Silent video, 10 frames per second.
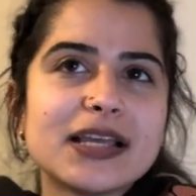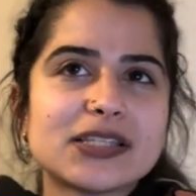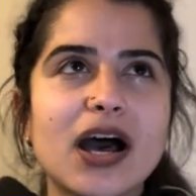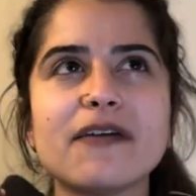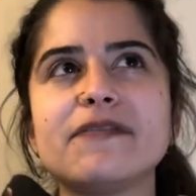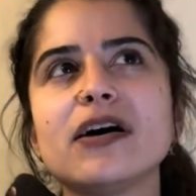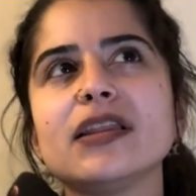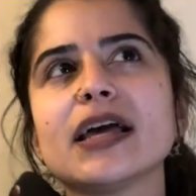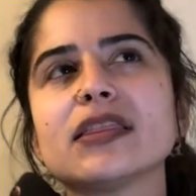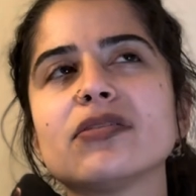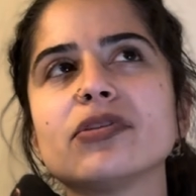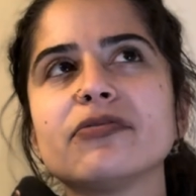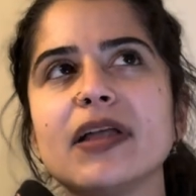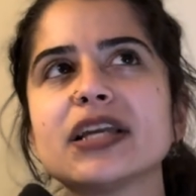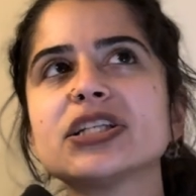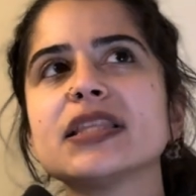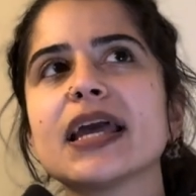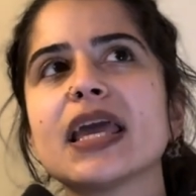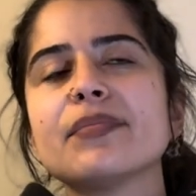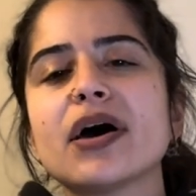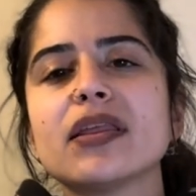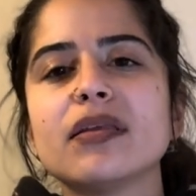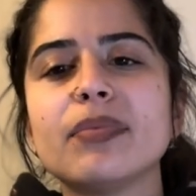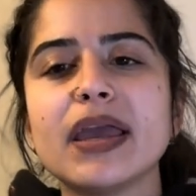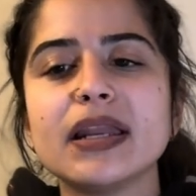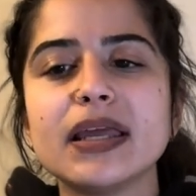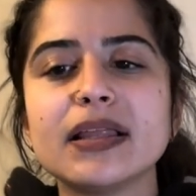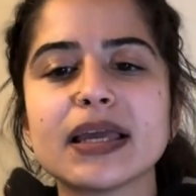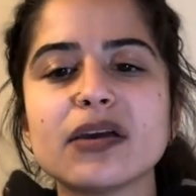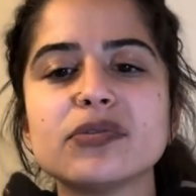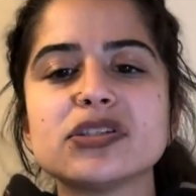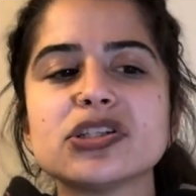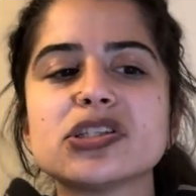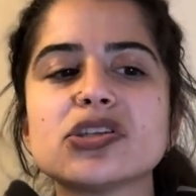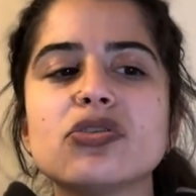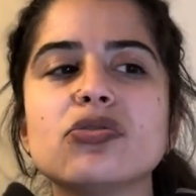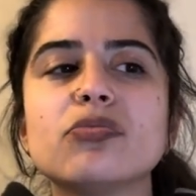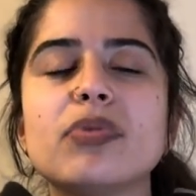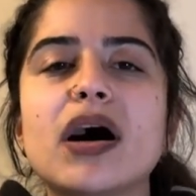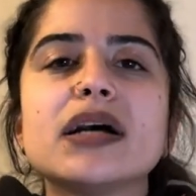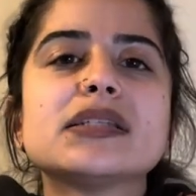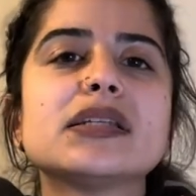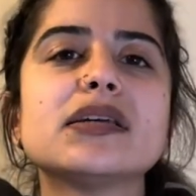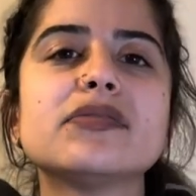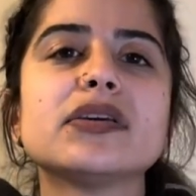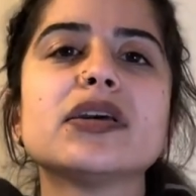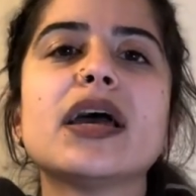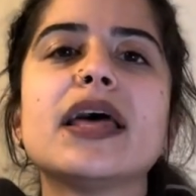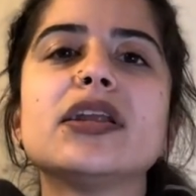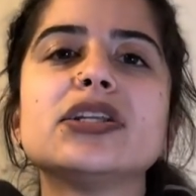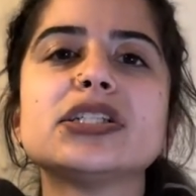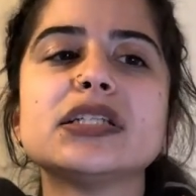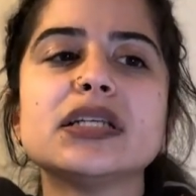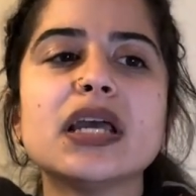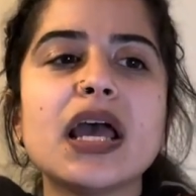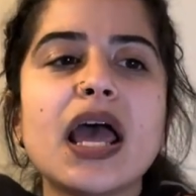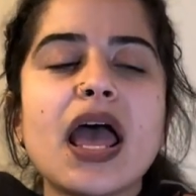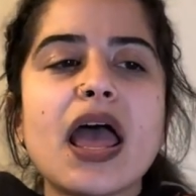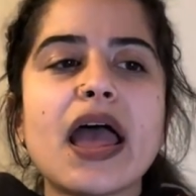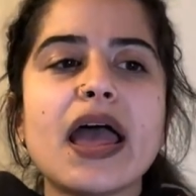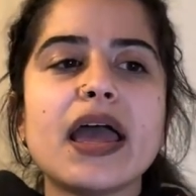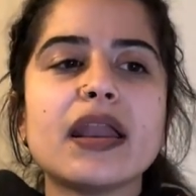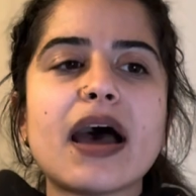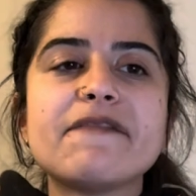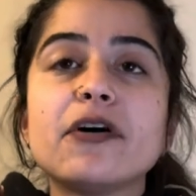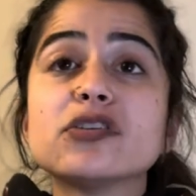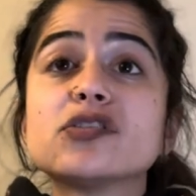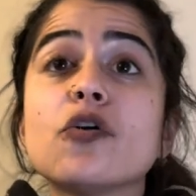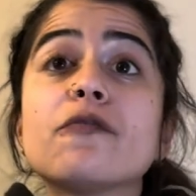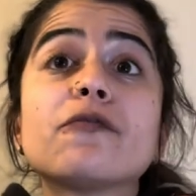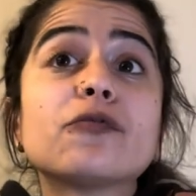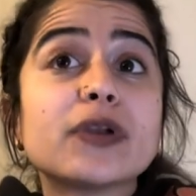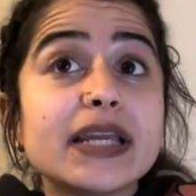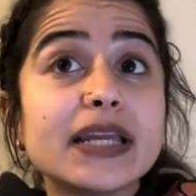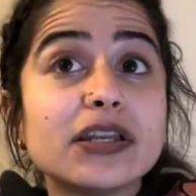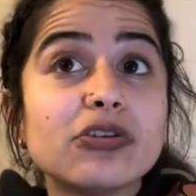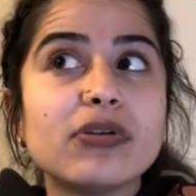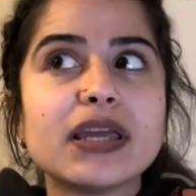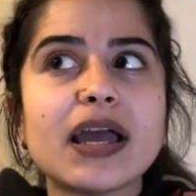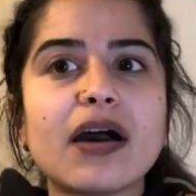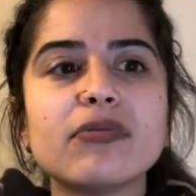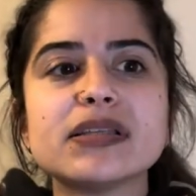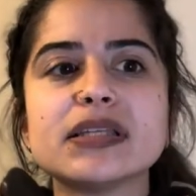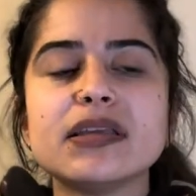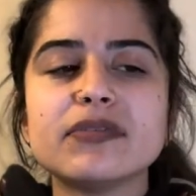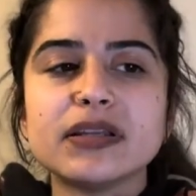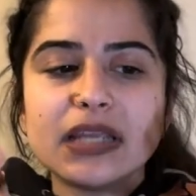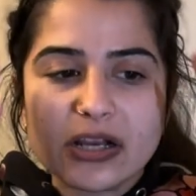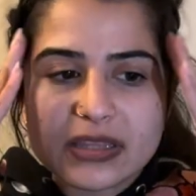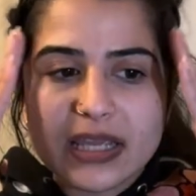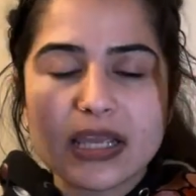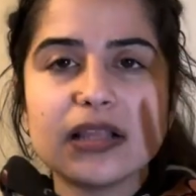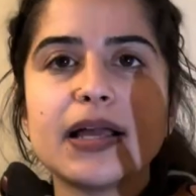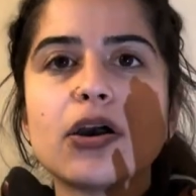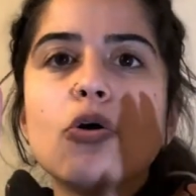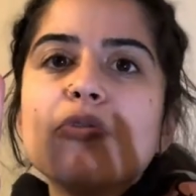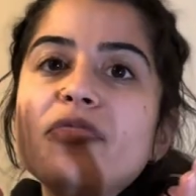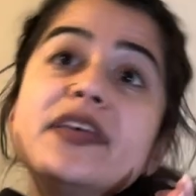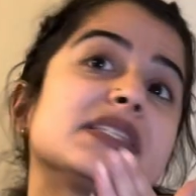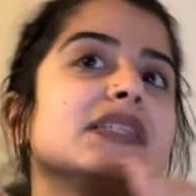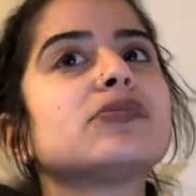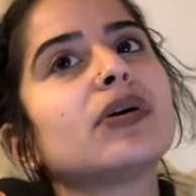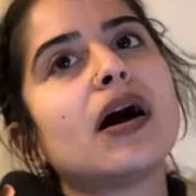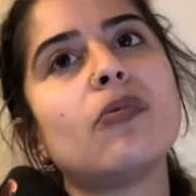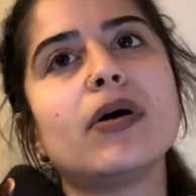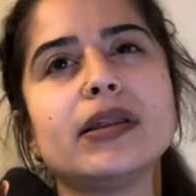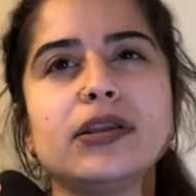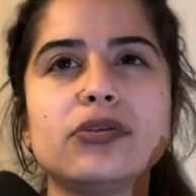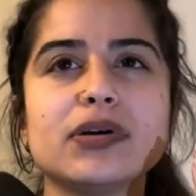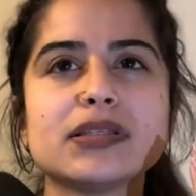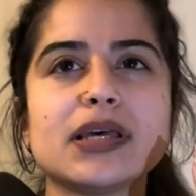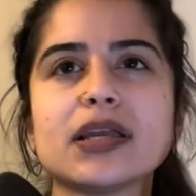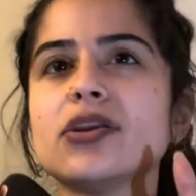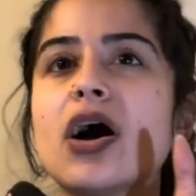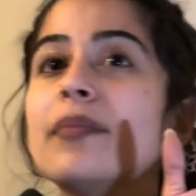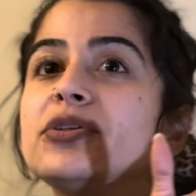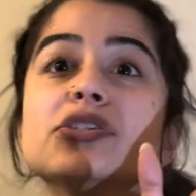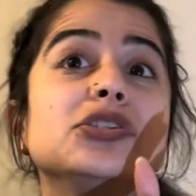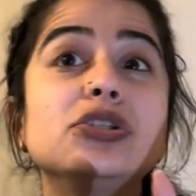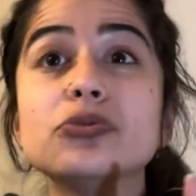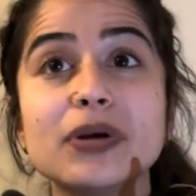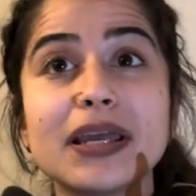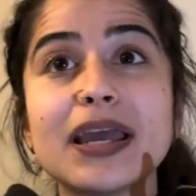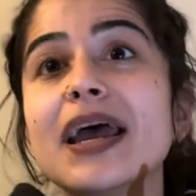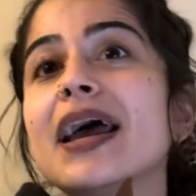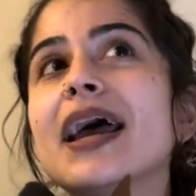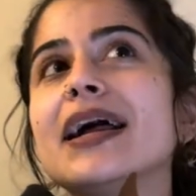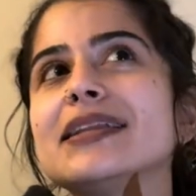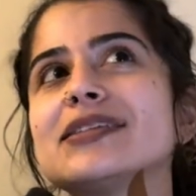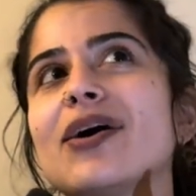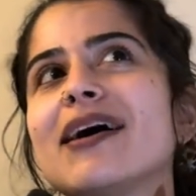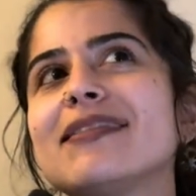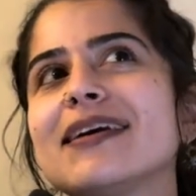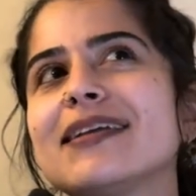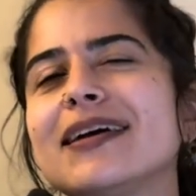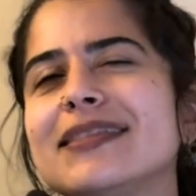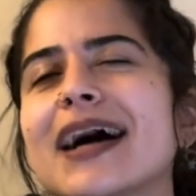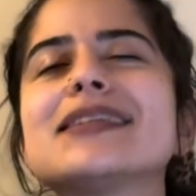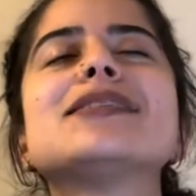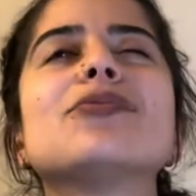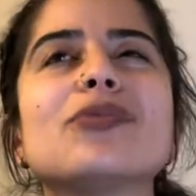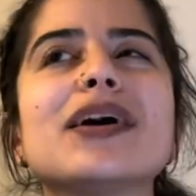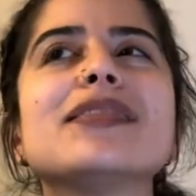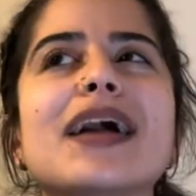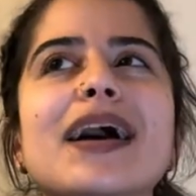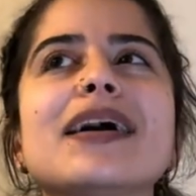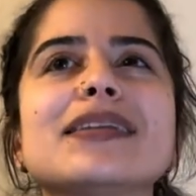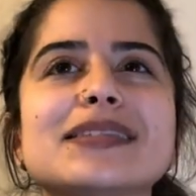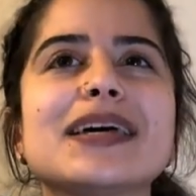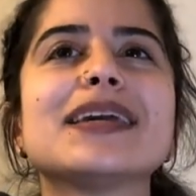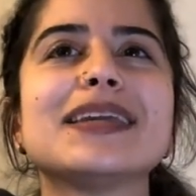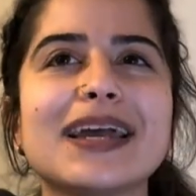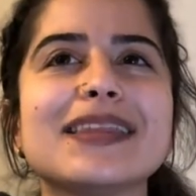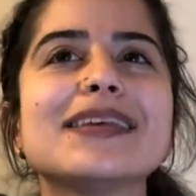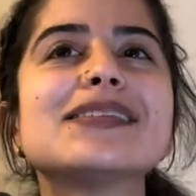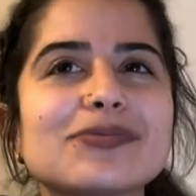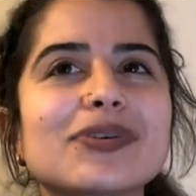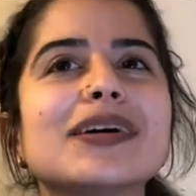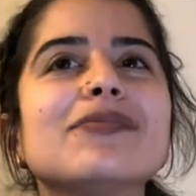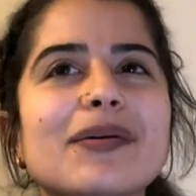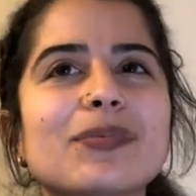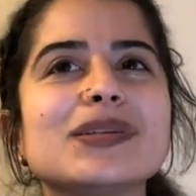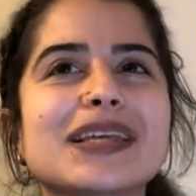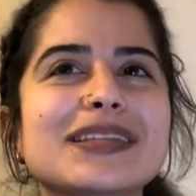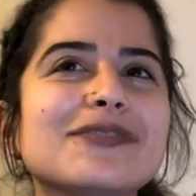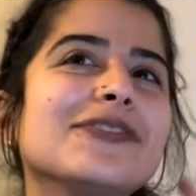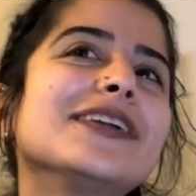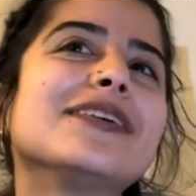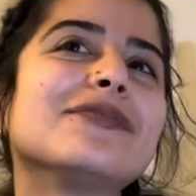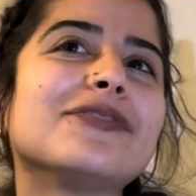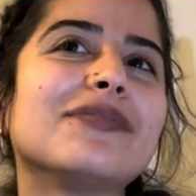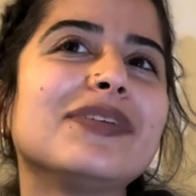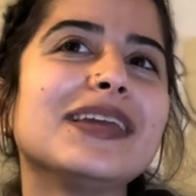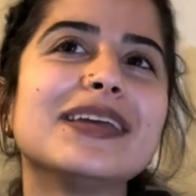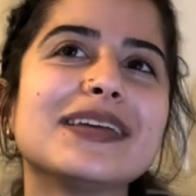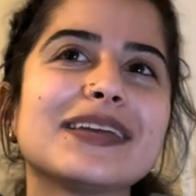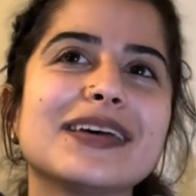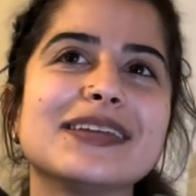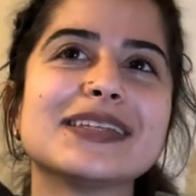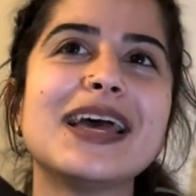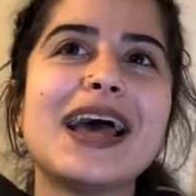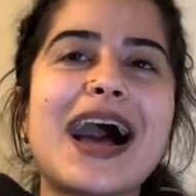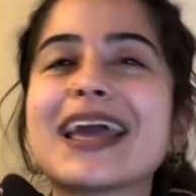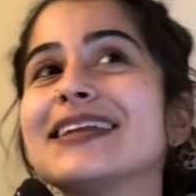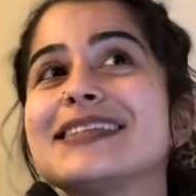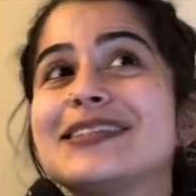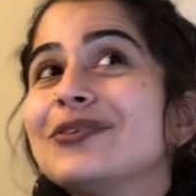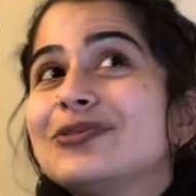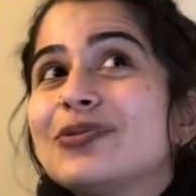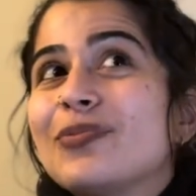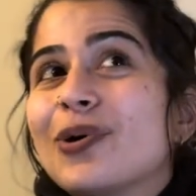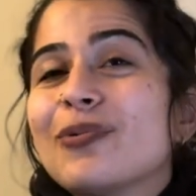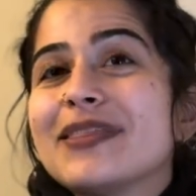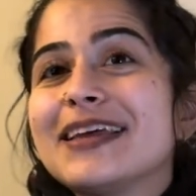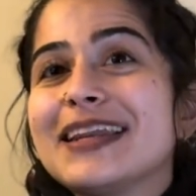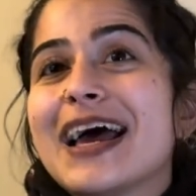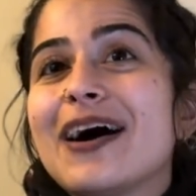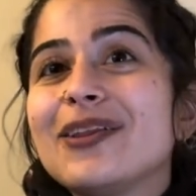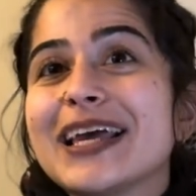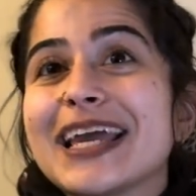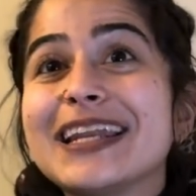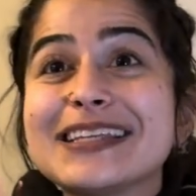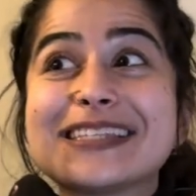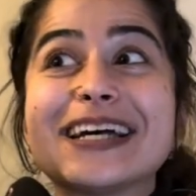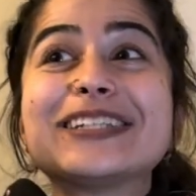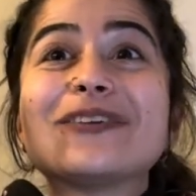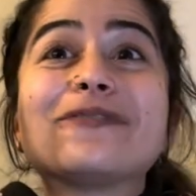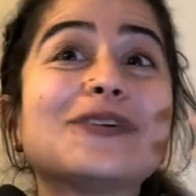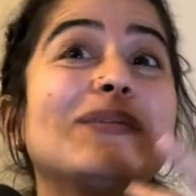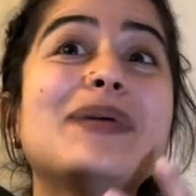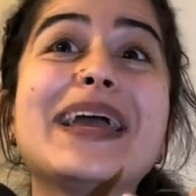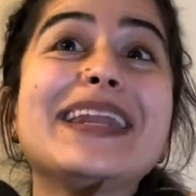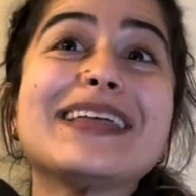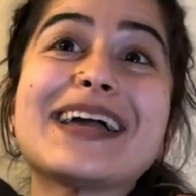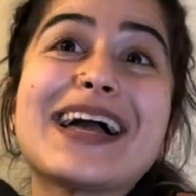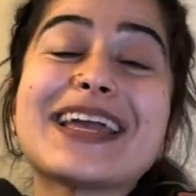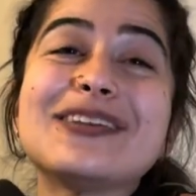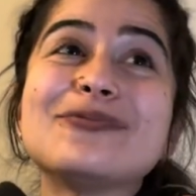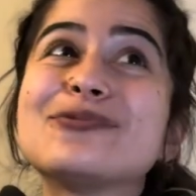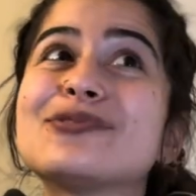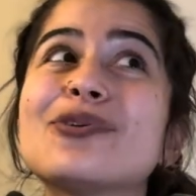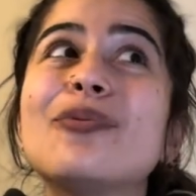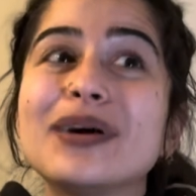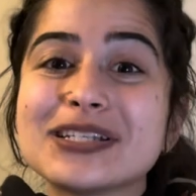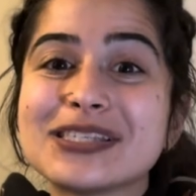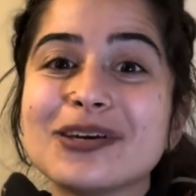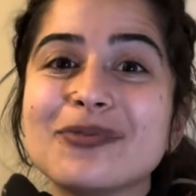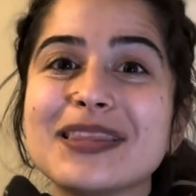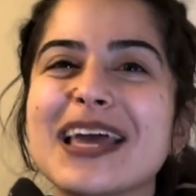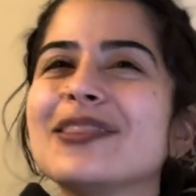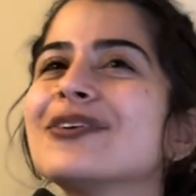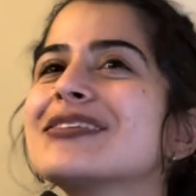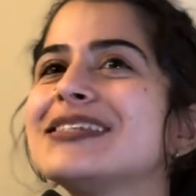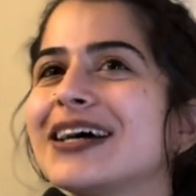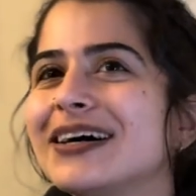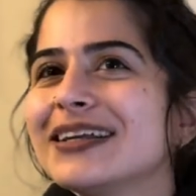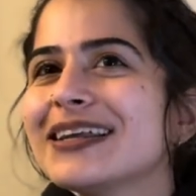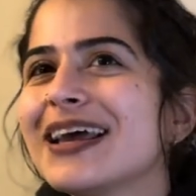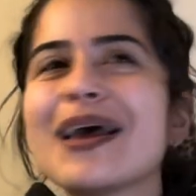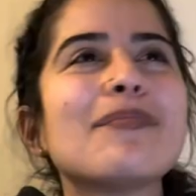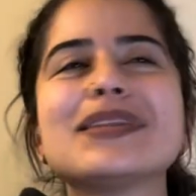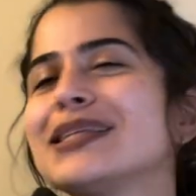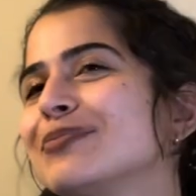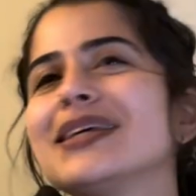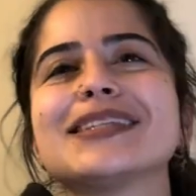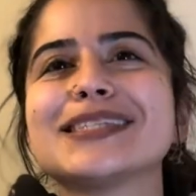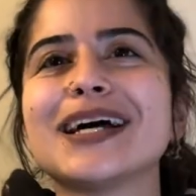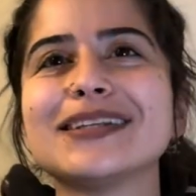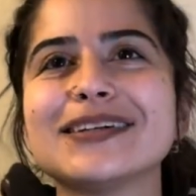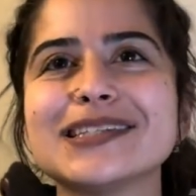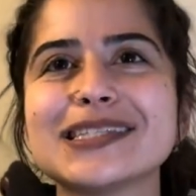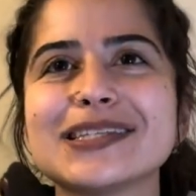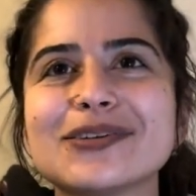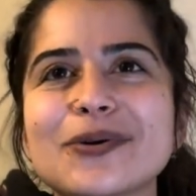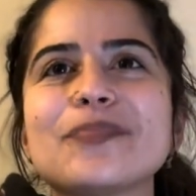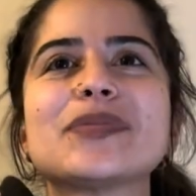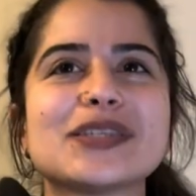So I felt like the reflection that came out of the painting, like it was just so positive and good energy. And I felt so free in doing it. I wasn't even here thinking like, oh, this is what I want to do. It's like, no, I'm just doing. And so I think that's the one that it's like, yeah, this one represents freedom for me. Because I can still do more with it now. Like, it is such a free painting. Like, I can do so much still with it. It looks done, but to me, it's not done still.